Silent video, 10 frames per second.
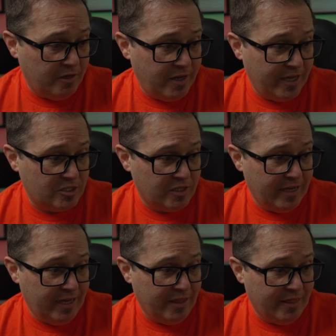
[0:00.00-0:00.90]
Tesla
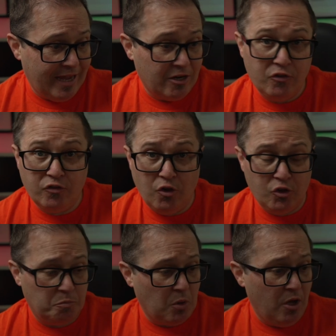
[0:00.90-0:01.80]
in that
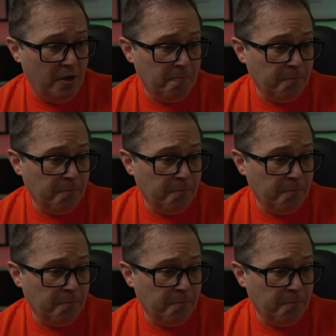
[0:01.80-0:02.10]
search bar,